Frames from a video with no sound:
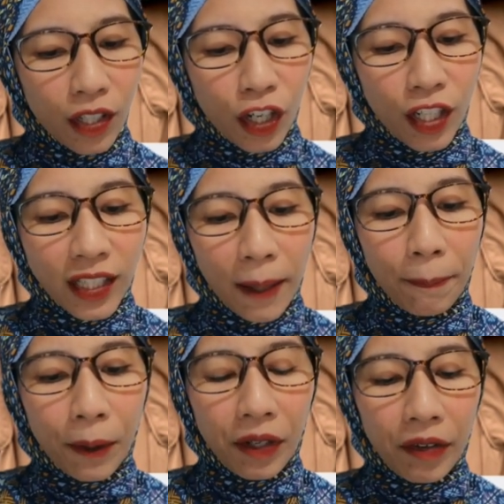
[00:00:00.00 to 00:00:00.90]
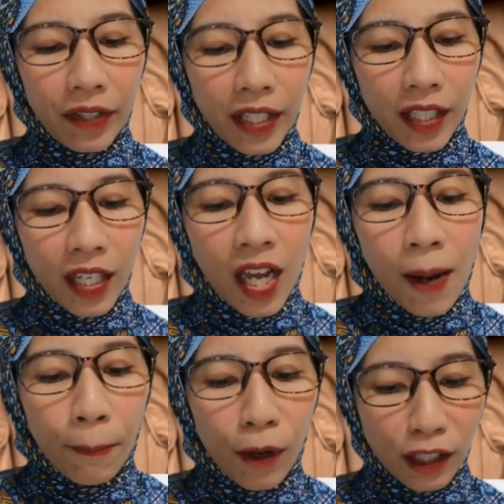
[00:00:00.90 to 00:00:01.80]
contemporary
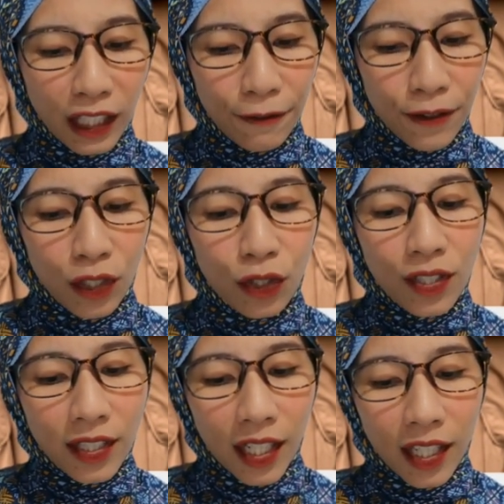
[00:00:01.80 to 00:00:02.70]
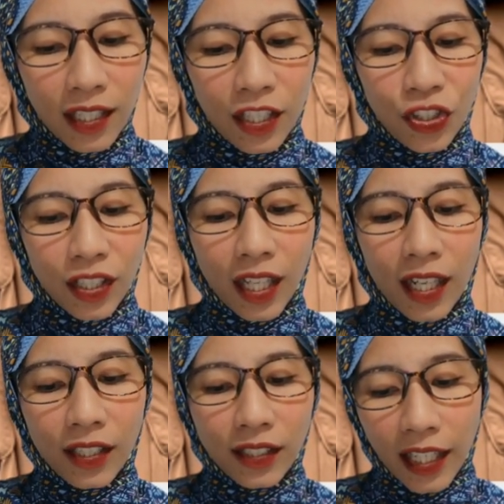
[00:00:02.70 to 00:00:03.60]
motifs using
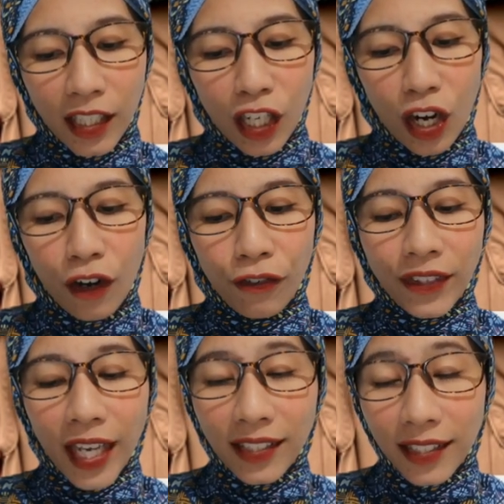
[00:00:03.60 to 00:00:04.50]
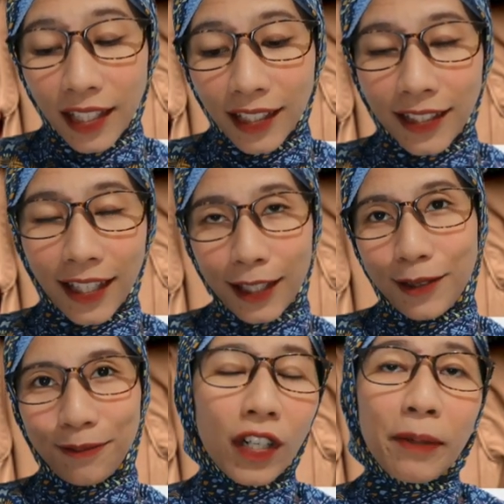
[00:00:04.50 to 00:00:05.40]
digital technique of textile
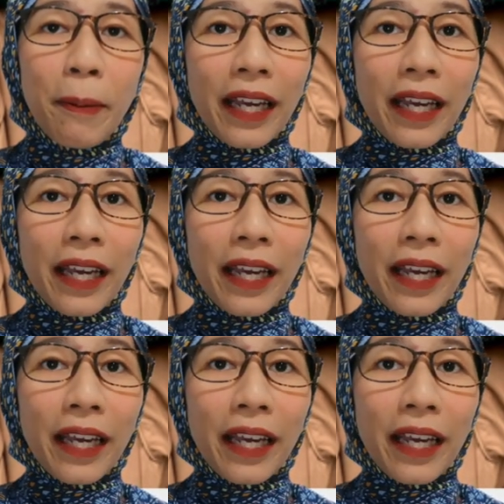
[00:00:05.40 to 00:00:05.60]
design. For the